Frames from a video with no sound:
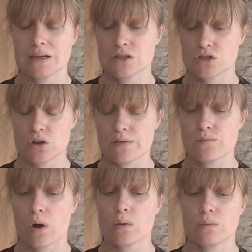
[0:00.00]
There's nothing
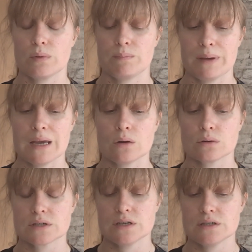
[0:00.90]
wrong with being
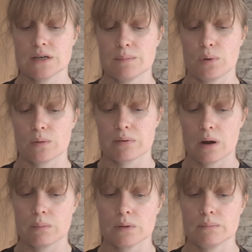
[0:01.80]
autistic, but the
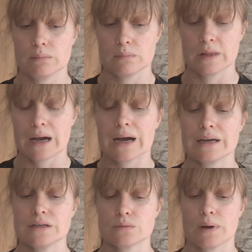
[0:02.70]
problem
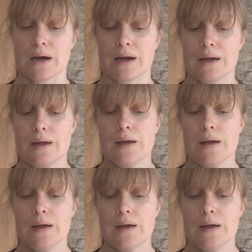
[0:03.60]
lies where